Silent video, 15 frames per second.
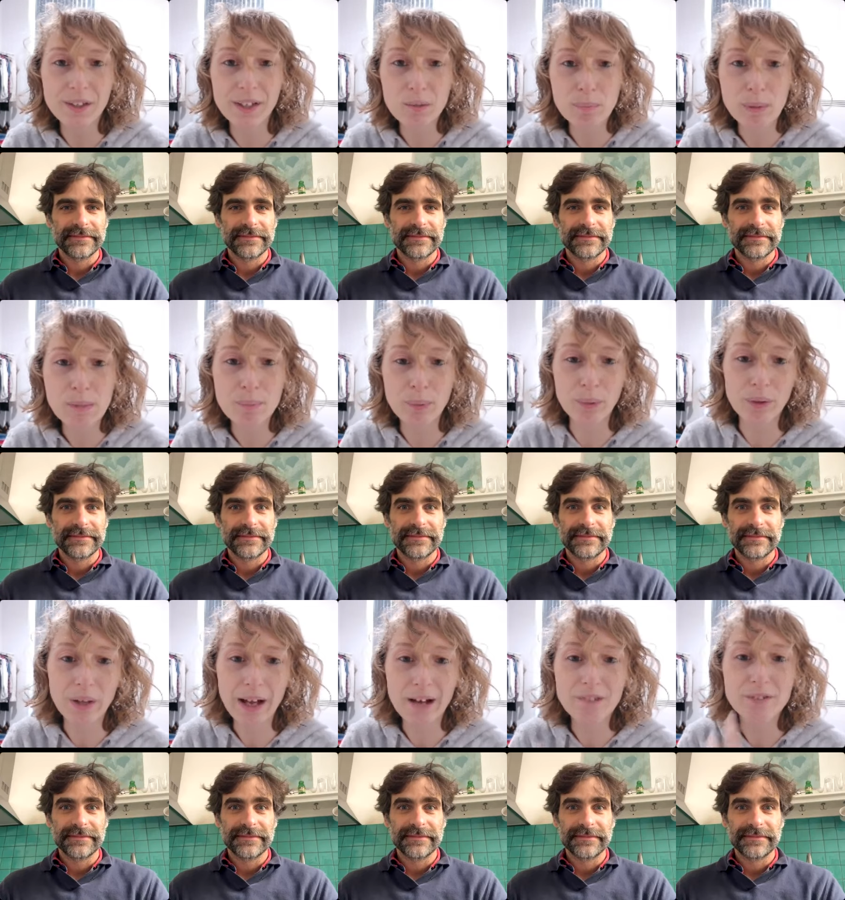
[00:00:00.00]
Speaker 1: that
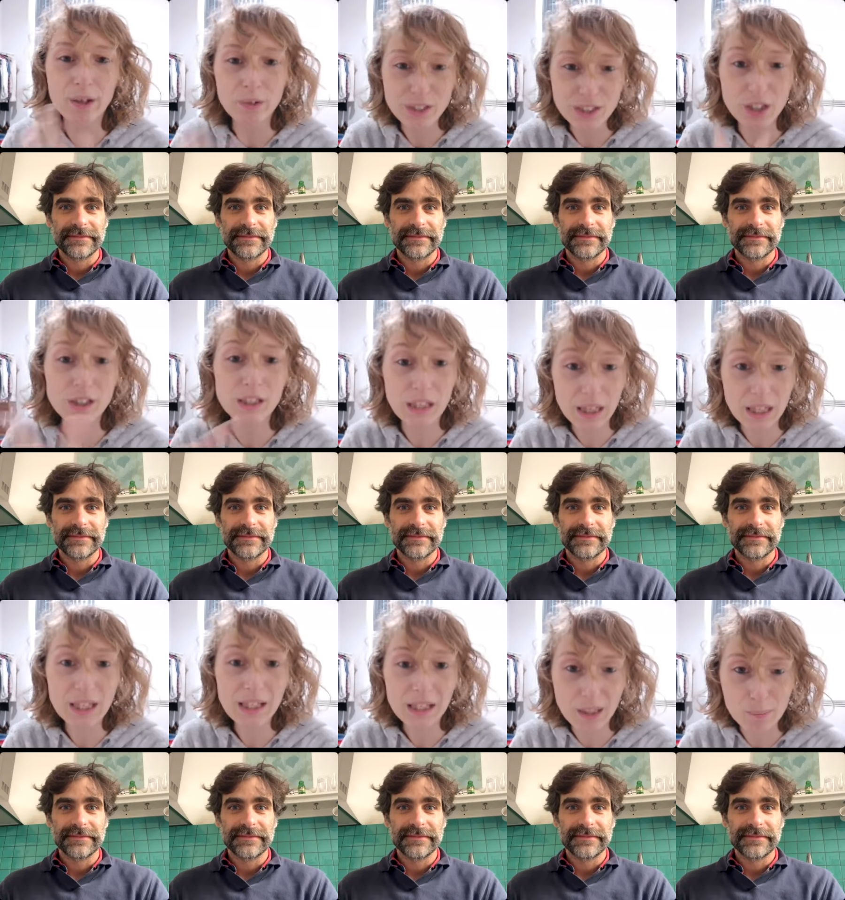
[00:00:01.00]
people have now started
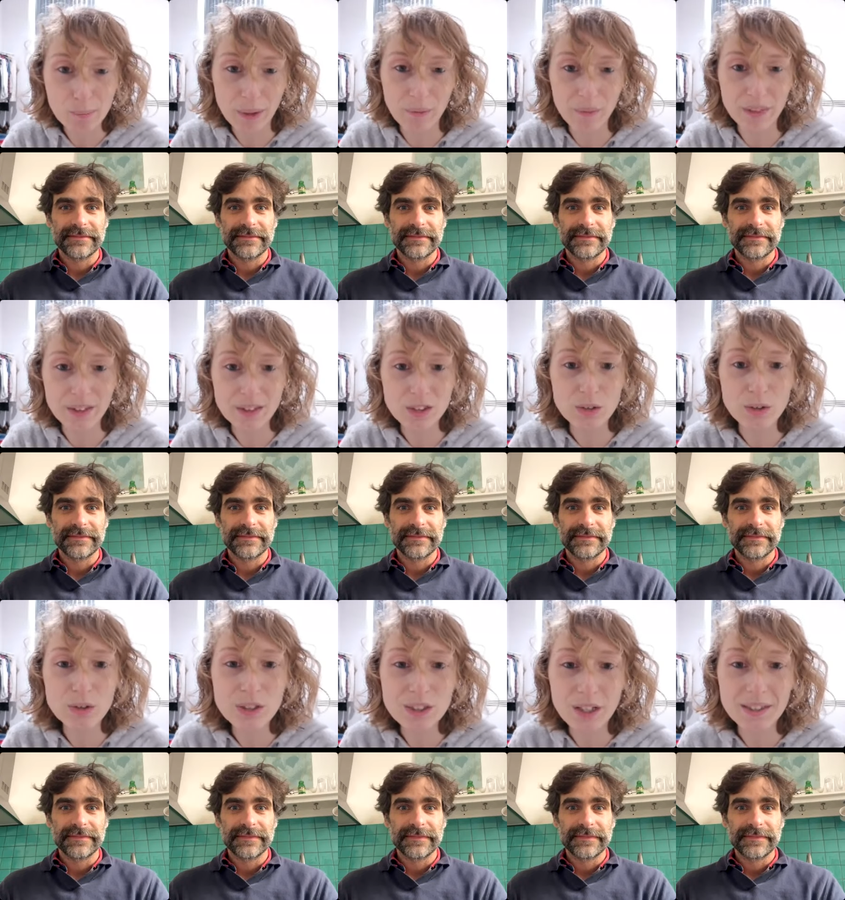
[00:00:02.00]
thinking about this?
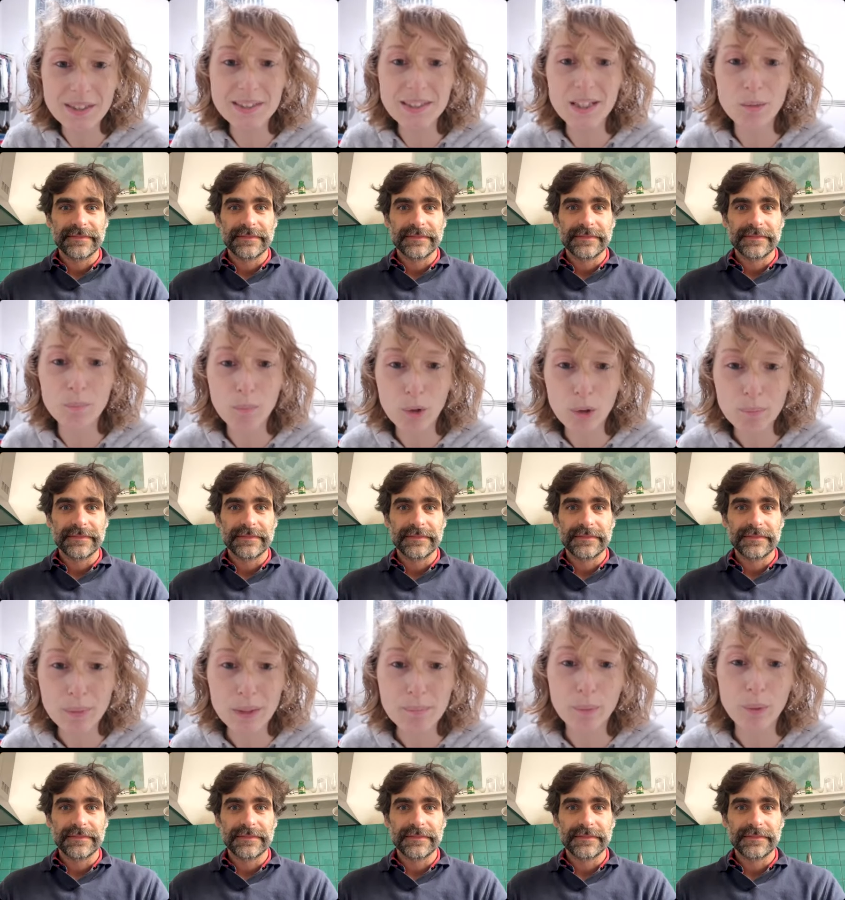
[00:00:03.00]
Do you start seeing
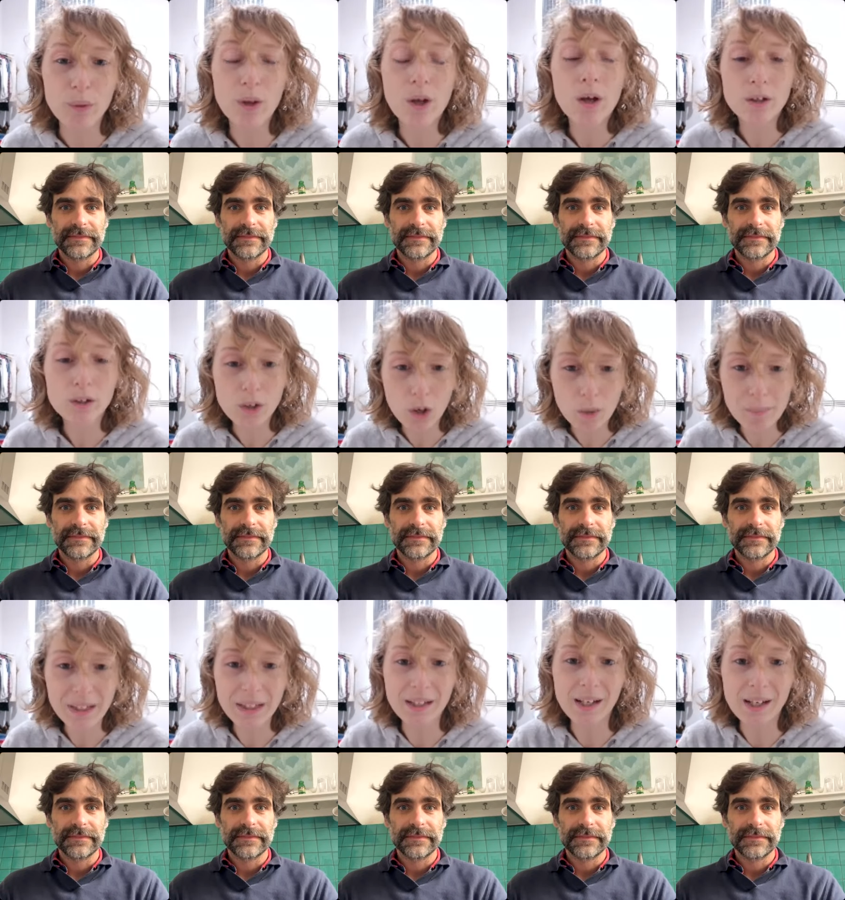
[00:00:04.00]
more people
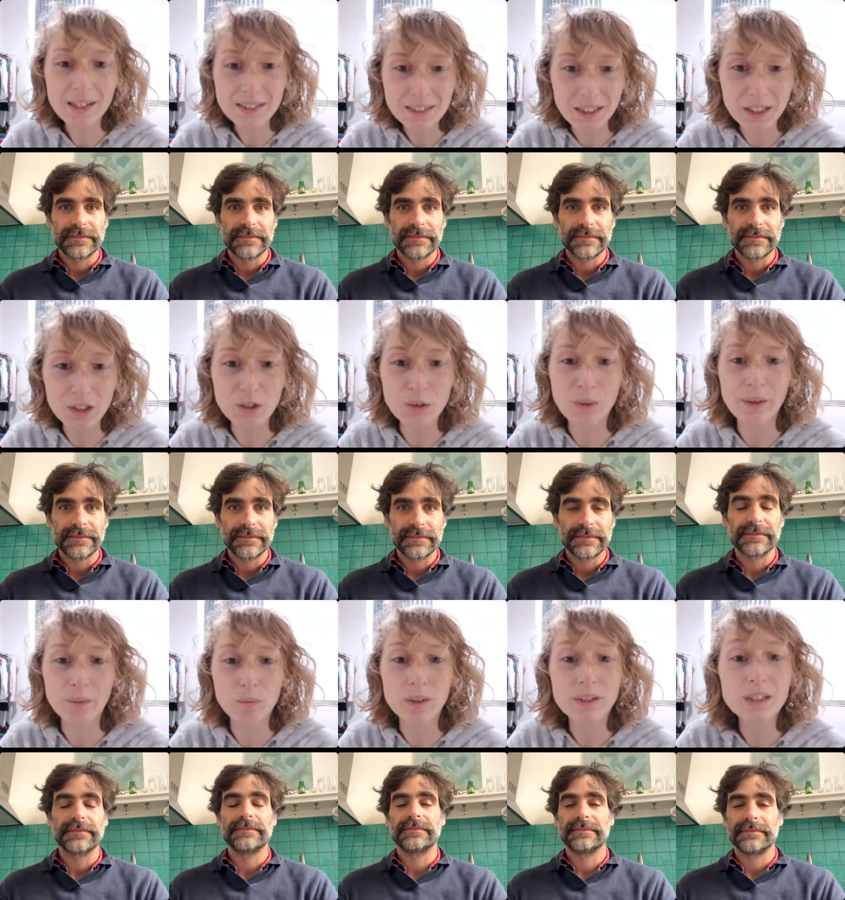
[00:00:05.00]
coming and asking
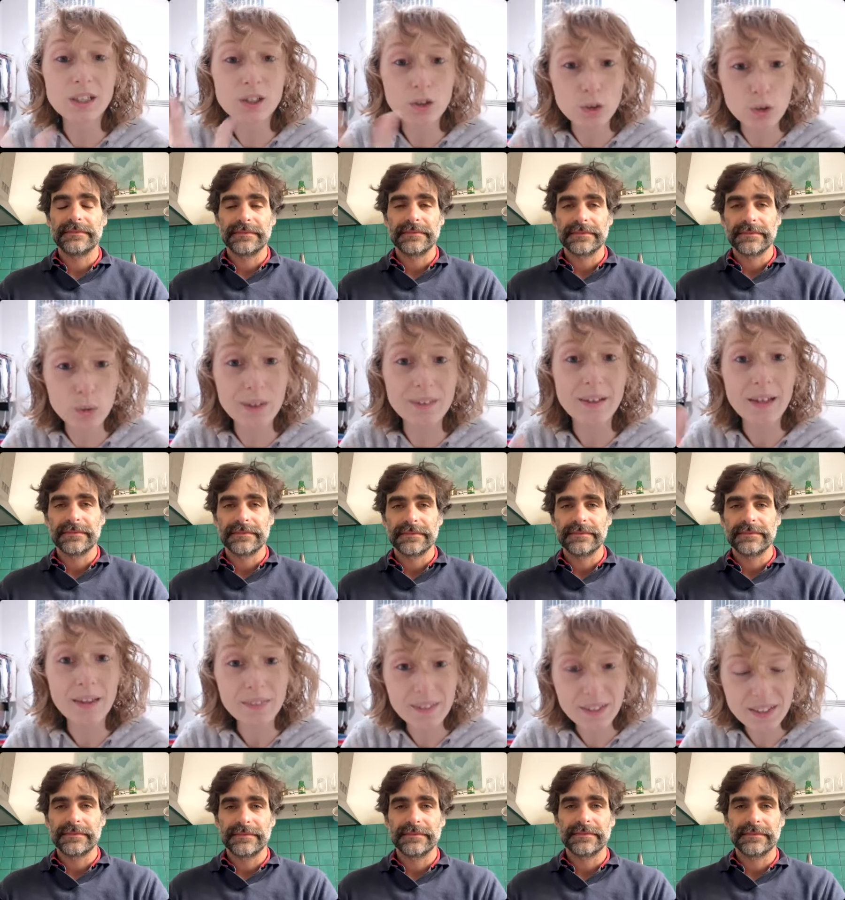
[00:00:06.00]
you and wanting to do it
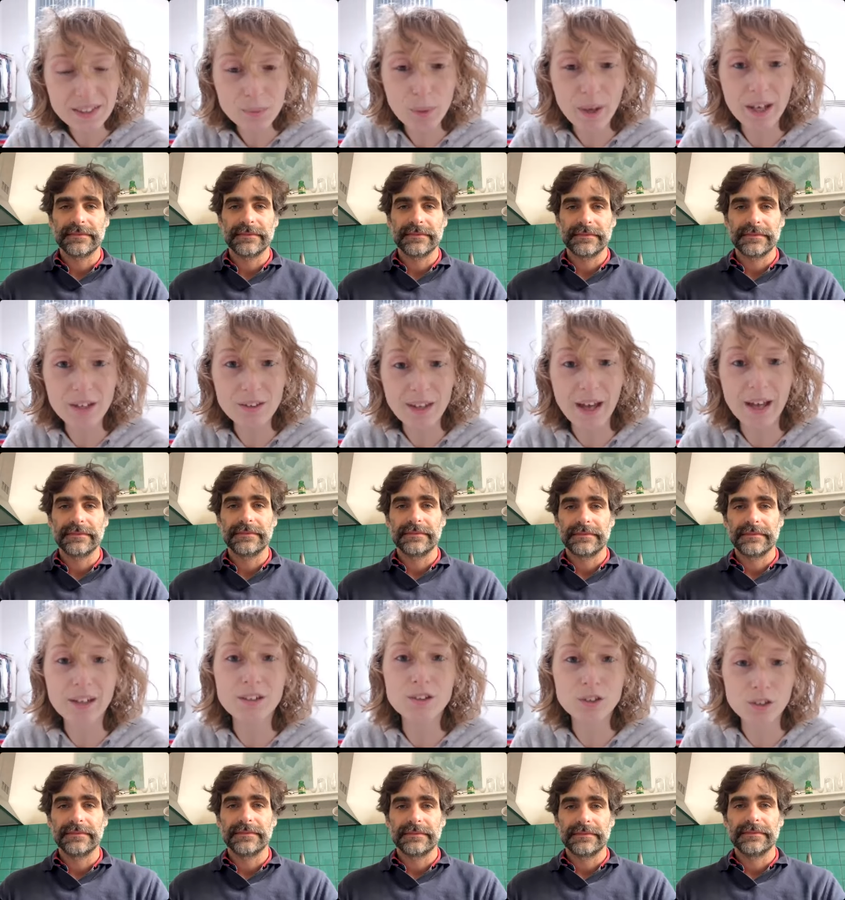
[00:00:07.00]
this way
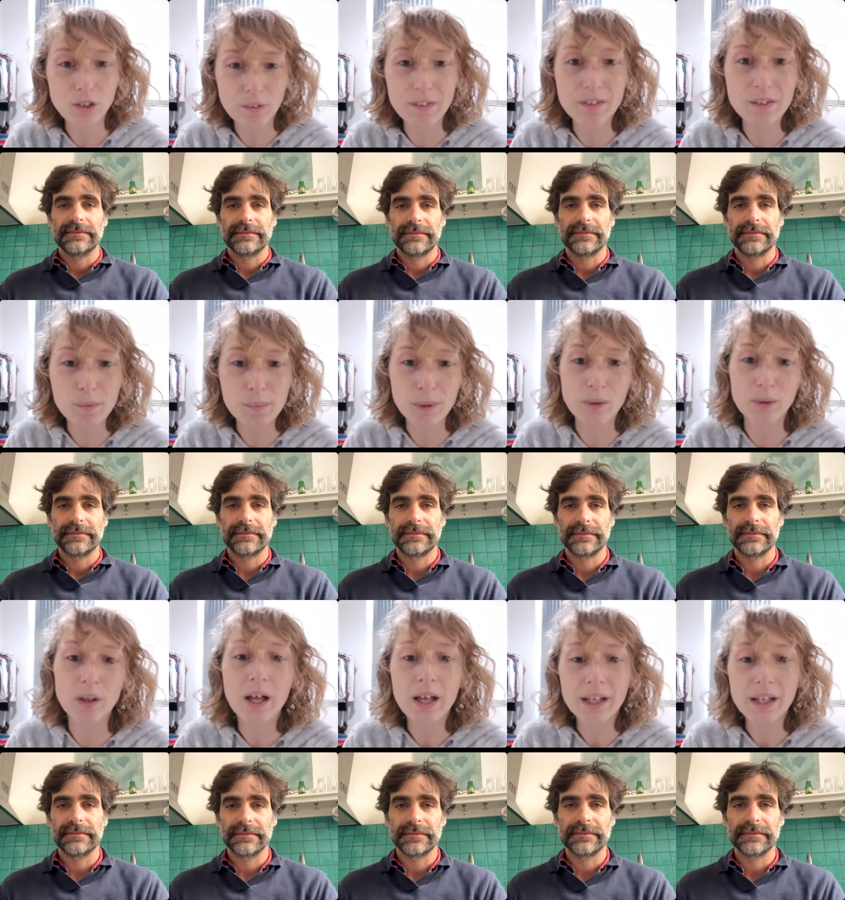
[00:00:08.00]
than, you know, the typical